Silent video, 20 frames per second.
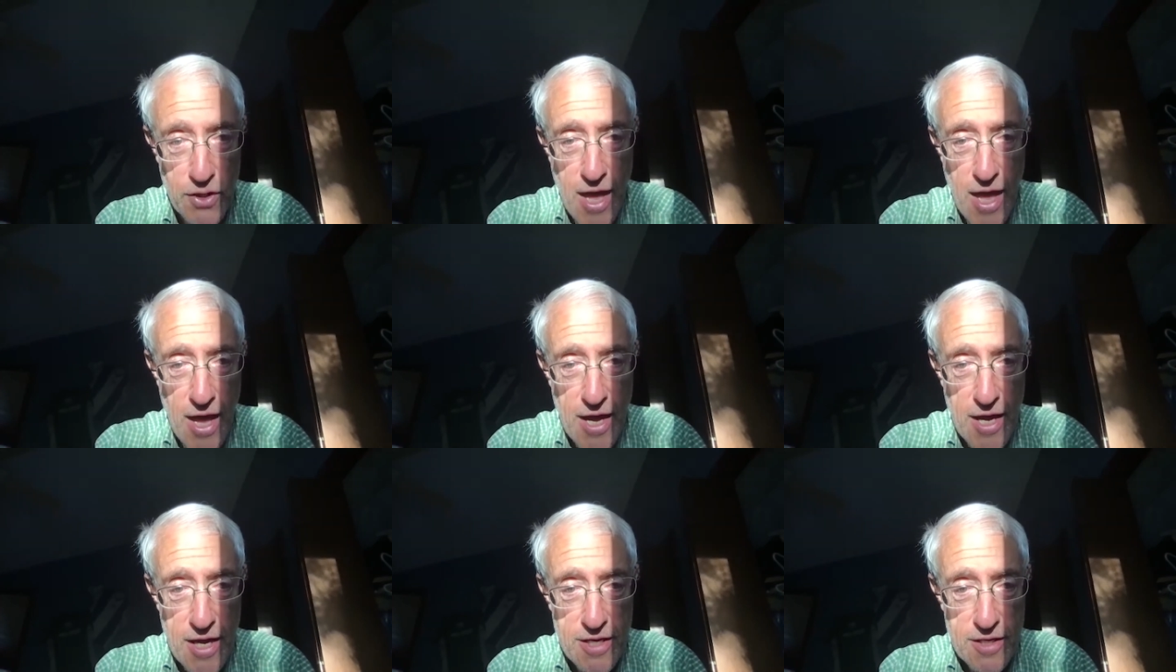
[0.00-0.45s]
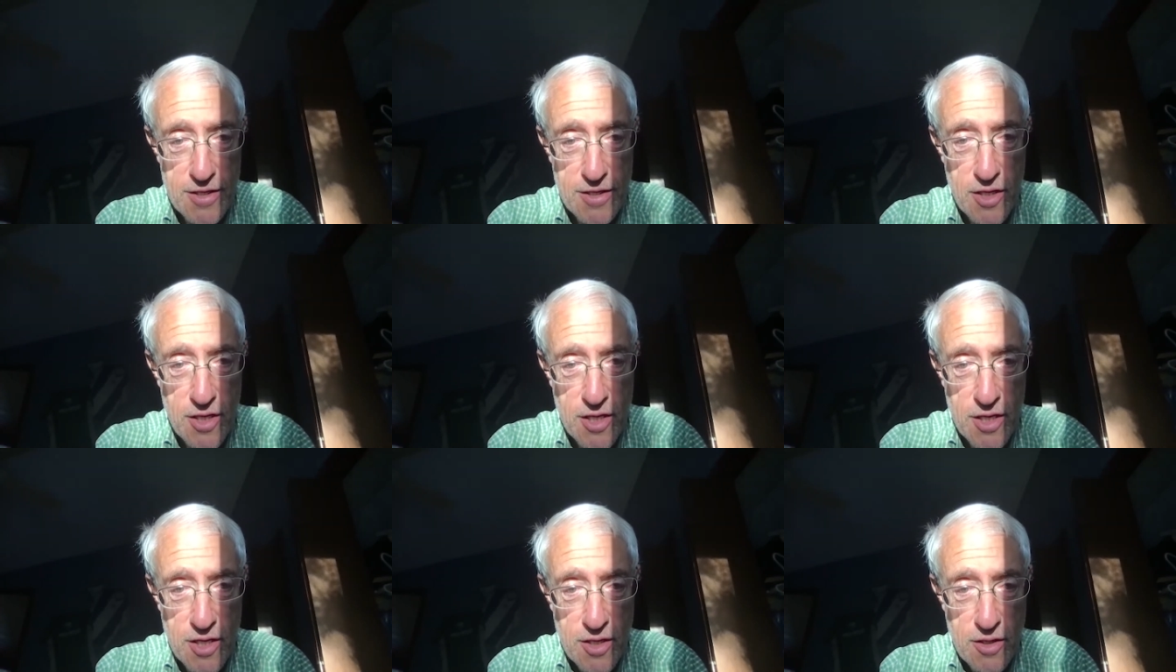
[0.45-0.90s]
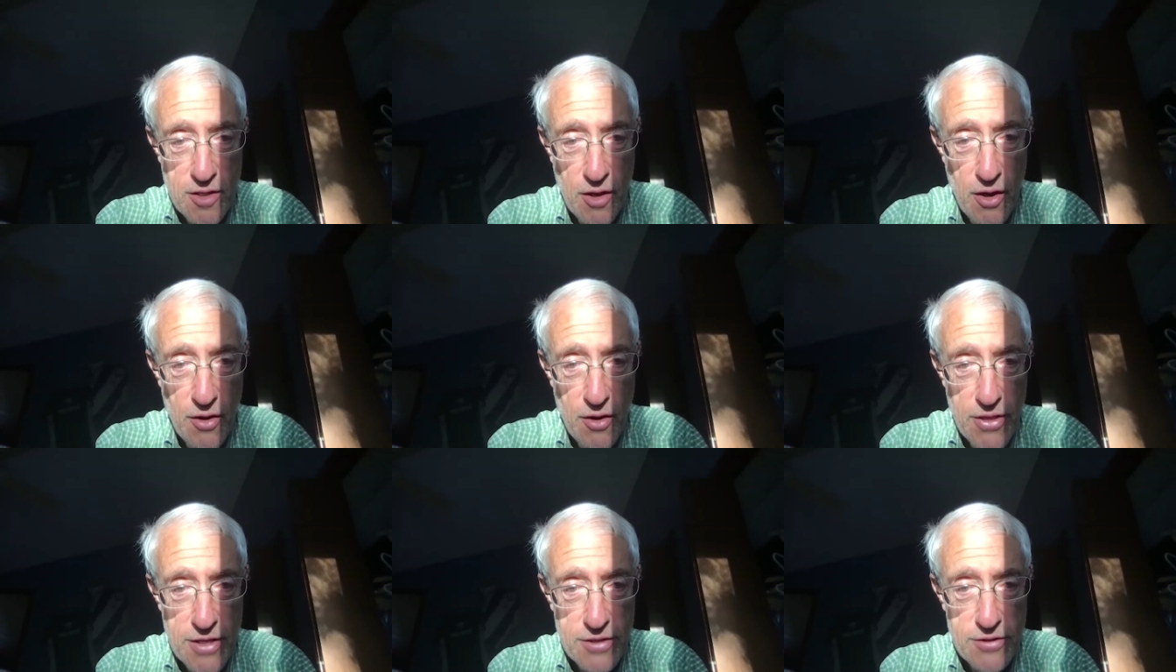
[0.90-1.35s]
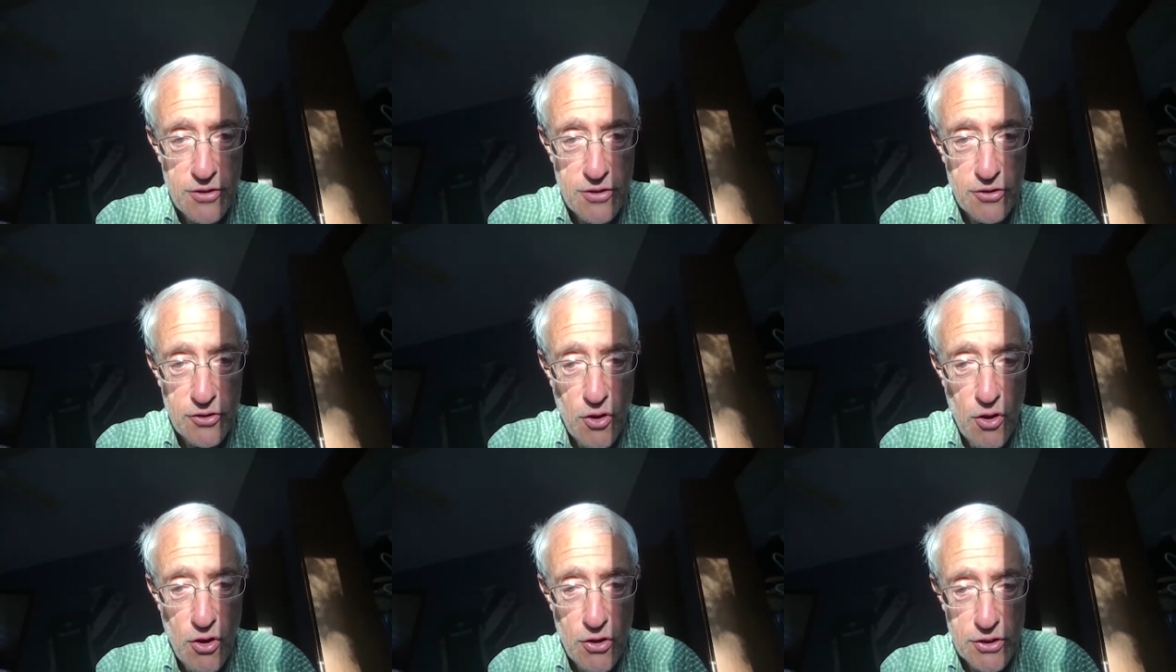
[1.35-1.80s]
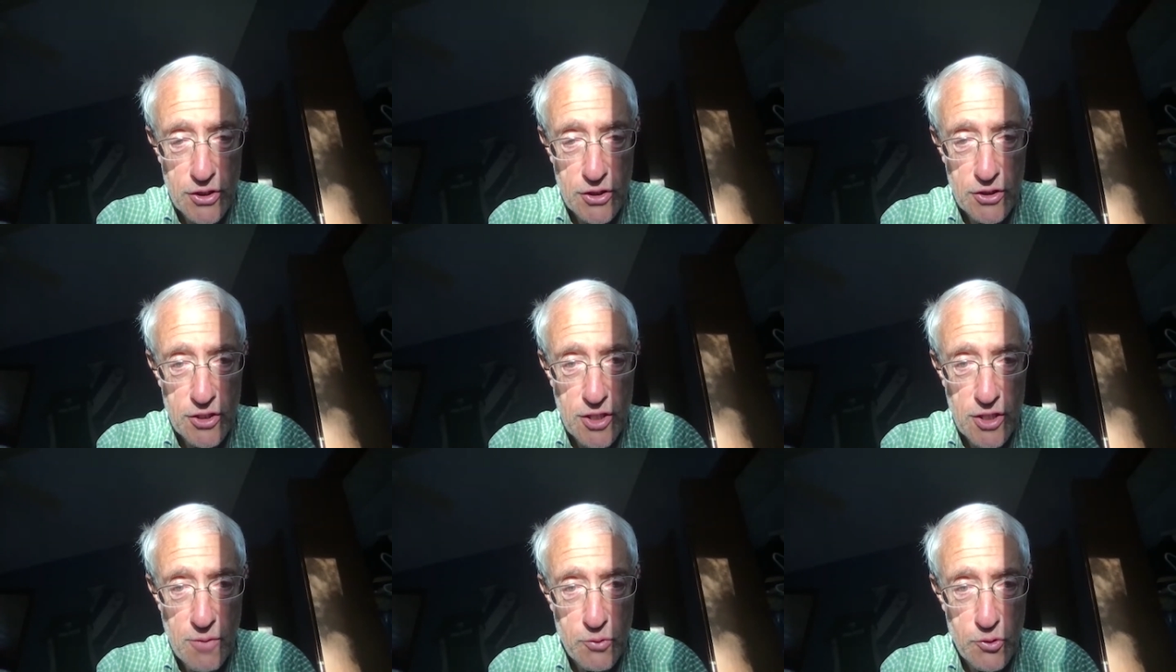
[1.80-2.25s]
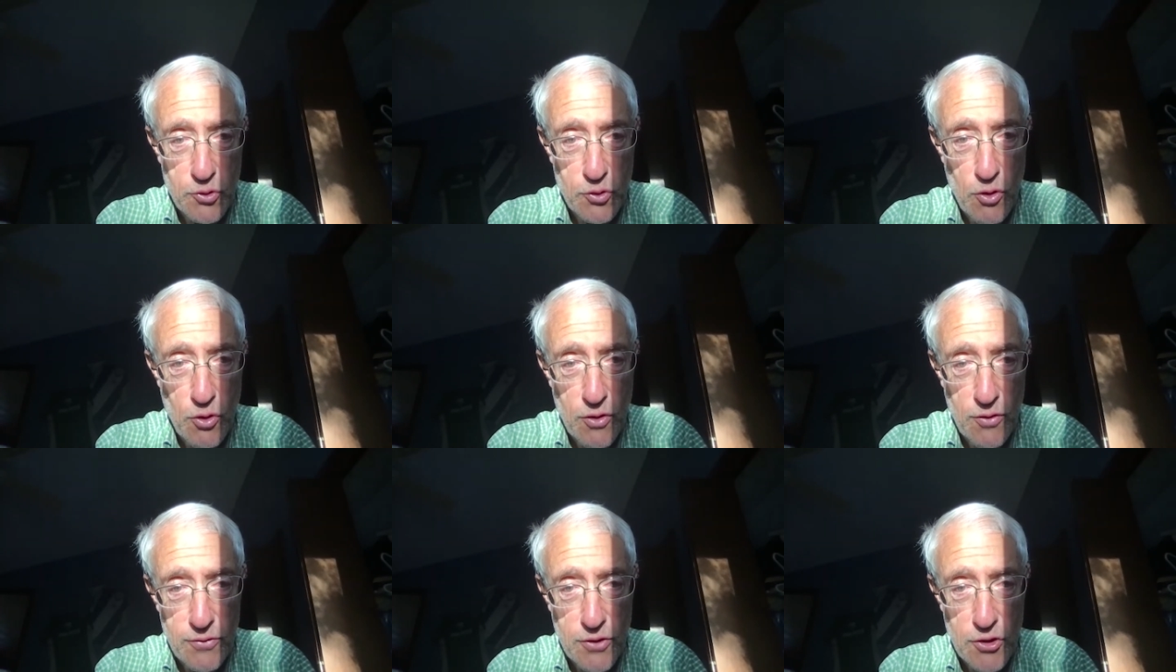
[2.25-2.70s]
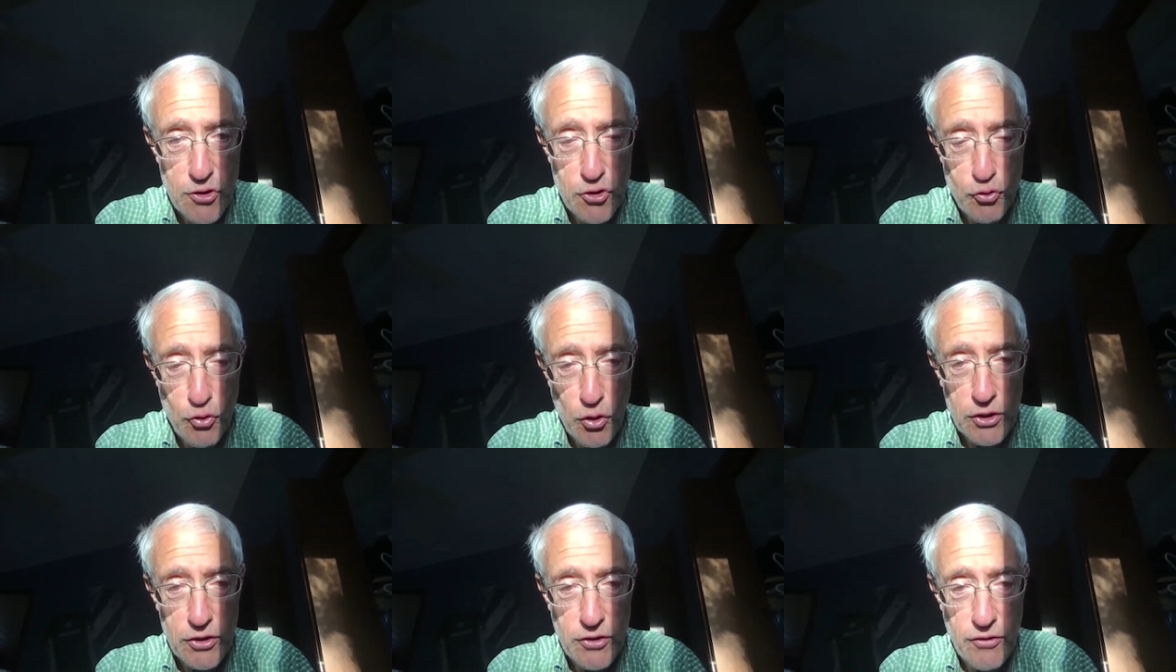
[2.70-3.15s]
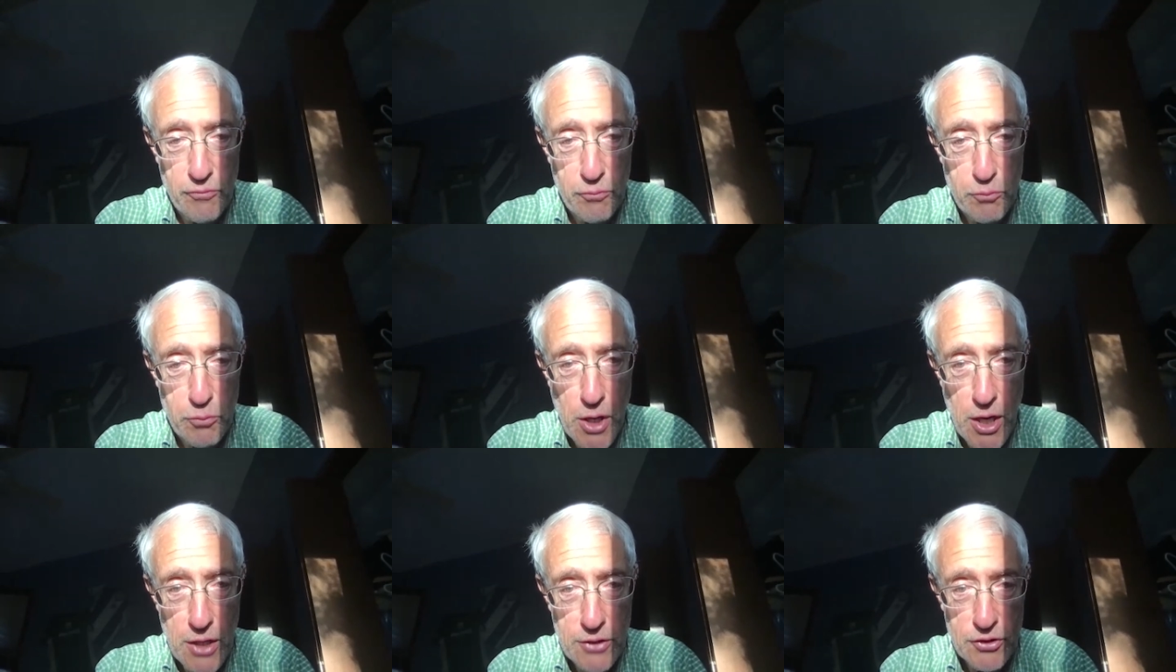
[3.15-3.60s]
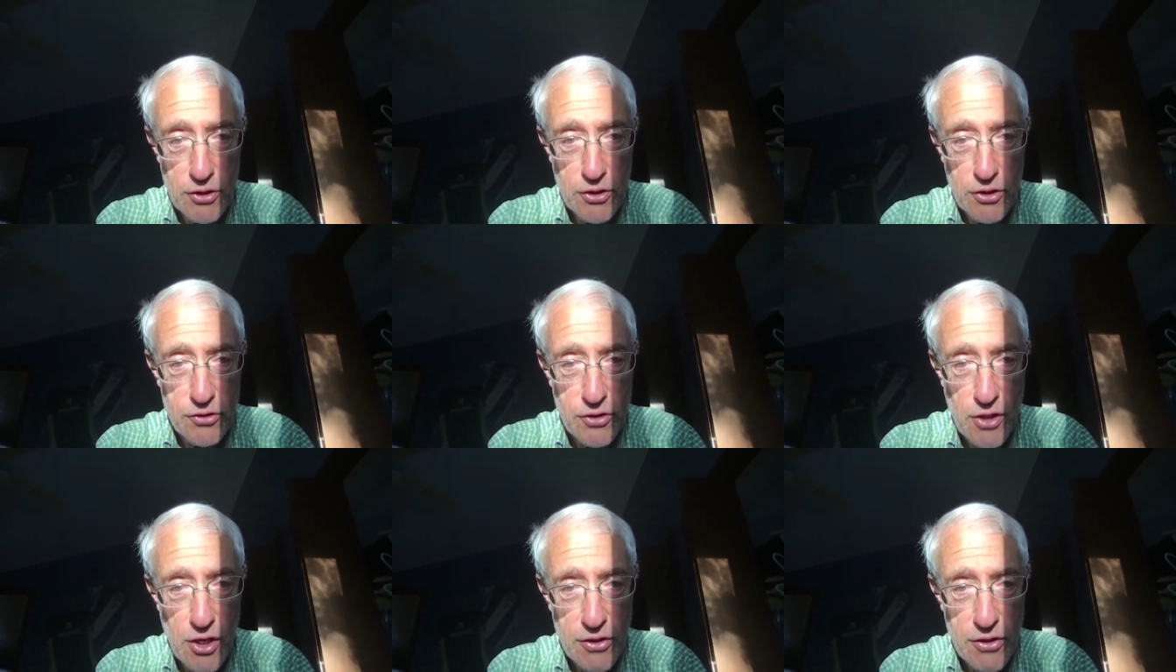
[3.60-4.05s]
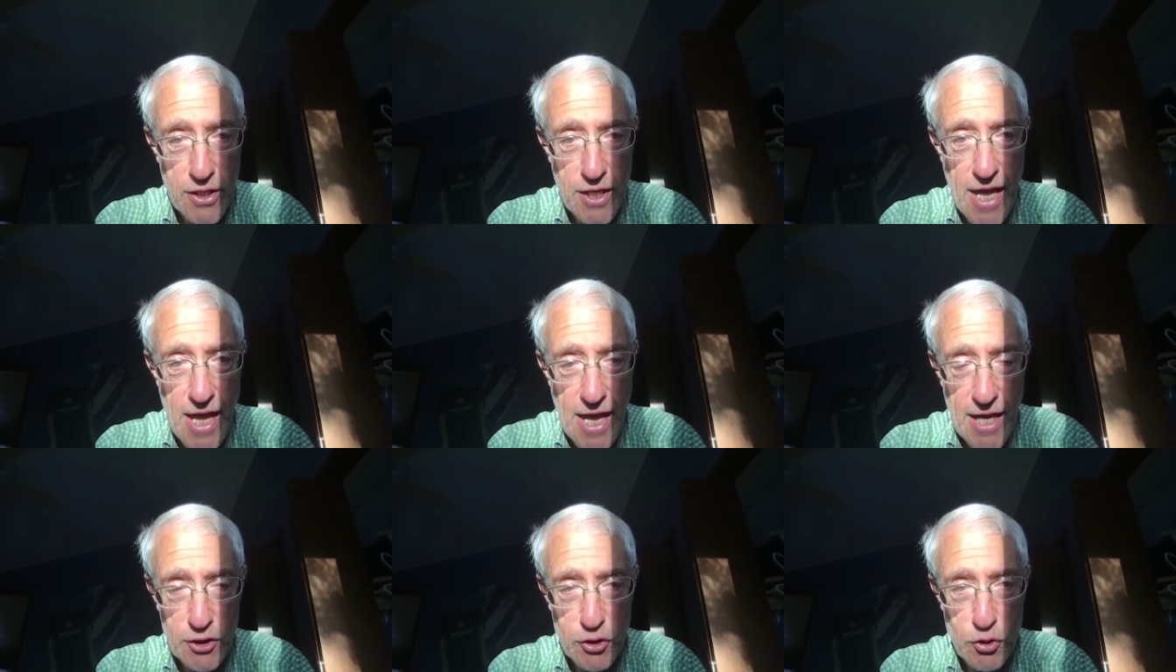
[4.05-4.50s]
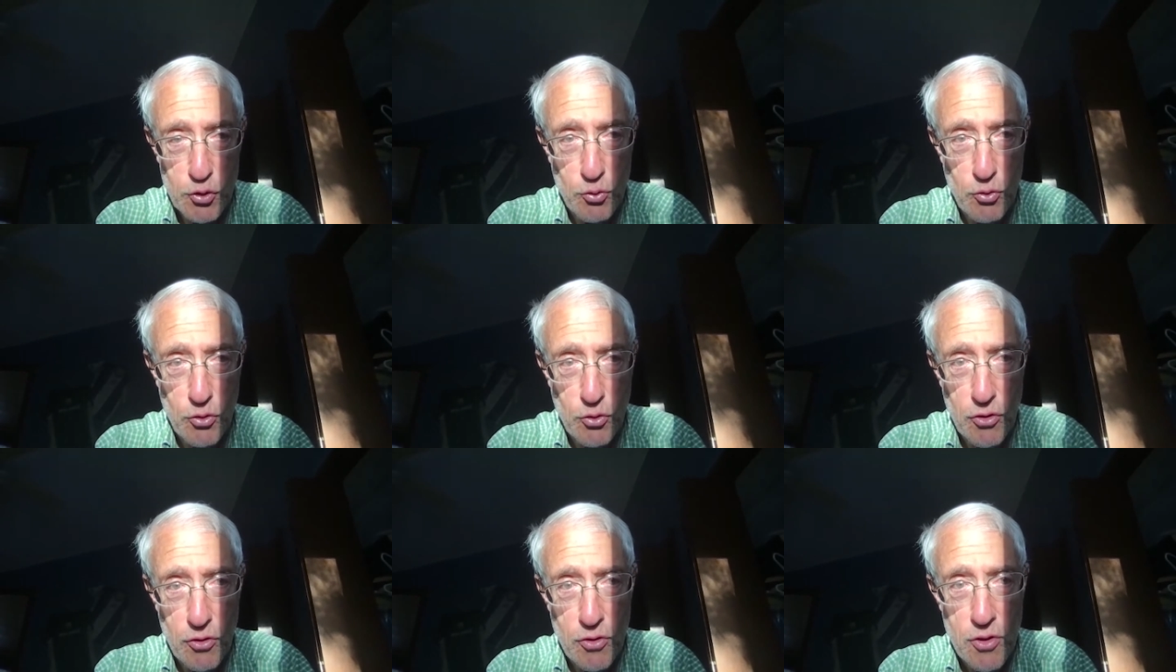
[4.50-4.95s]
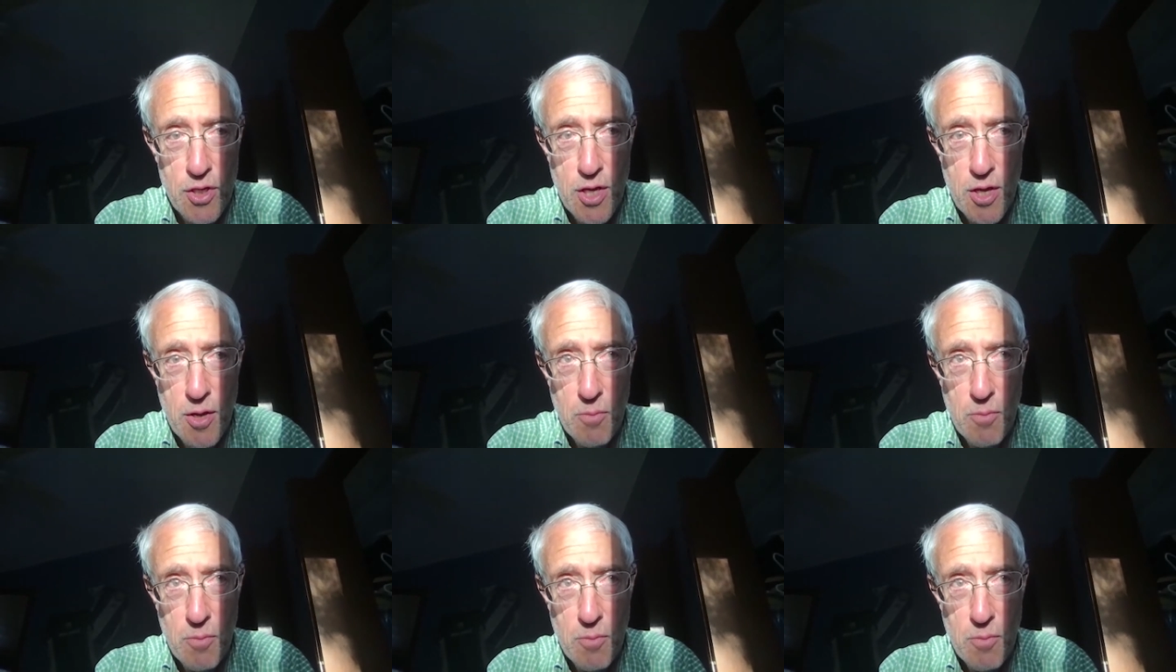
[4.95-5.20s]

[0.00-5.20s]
and uh, this is causing some sort of destructive process on the actual